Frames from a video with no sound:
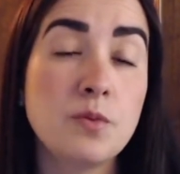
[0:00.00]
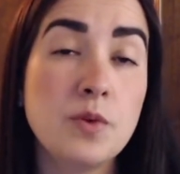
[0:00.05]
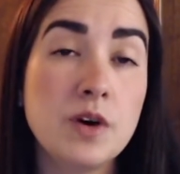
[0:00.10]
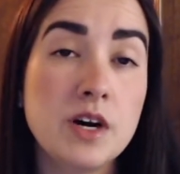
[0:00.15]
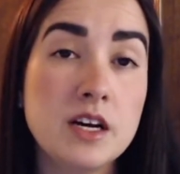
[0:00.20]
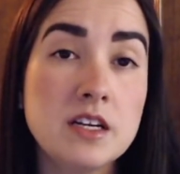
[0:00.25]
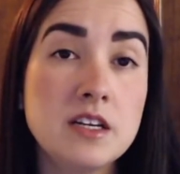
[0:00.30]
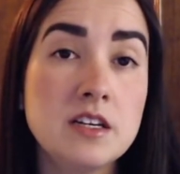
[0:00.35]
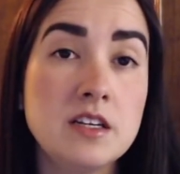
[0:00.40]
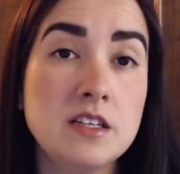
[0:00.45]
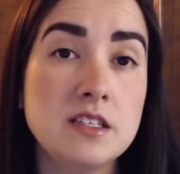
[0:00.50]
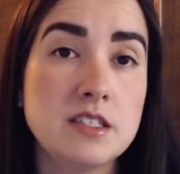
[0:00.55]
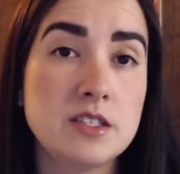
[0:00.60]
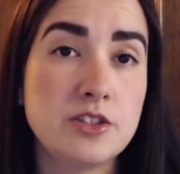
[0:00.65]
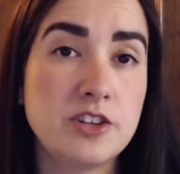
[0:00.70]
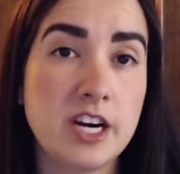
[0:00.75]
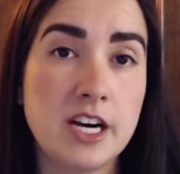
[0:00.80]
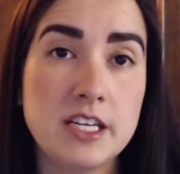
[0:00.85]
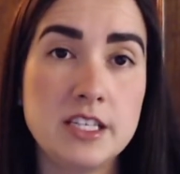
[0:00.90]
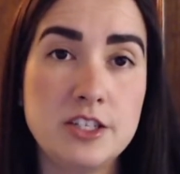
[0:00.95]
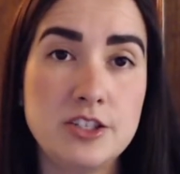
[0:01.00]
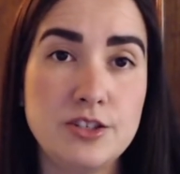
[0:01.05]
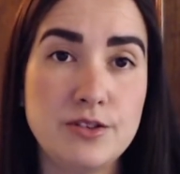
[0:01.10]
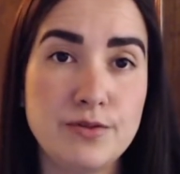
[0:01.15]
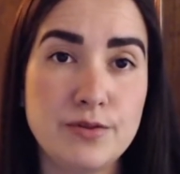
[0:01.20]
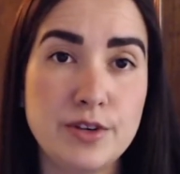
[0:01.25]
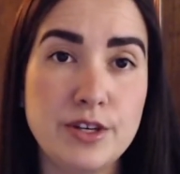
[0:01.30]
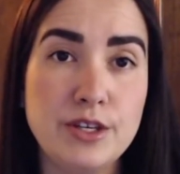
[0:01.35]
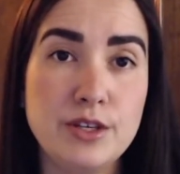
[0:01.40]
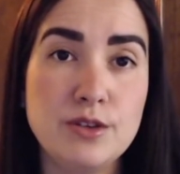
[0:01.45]
one strategy
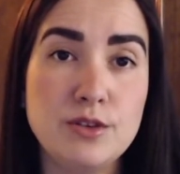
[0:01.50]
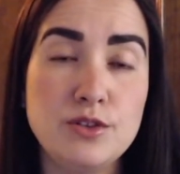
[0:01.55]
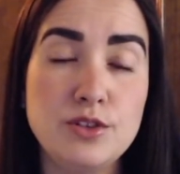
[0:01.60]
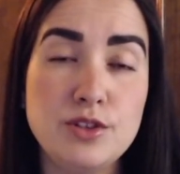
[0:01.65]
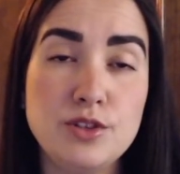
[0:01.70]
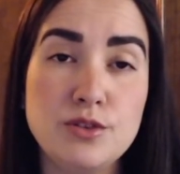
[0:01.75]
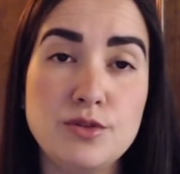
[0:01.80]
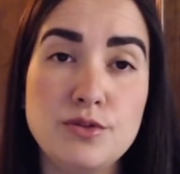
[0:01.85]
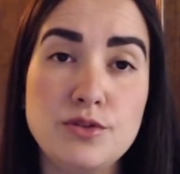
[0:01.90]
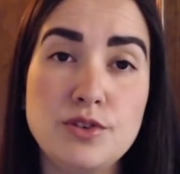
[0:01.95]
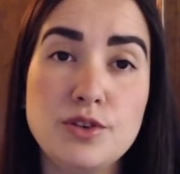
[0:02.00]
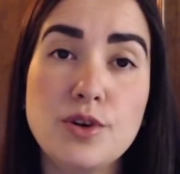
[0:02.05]
for you to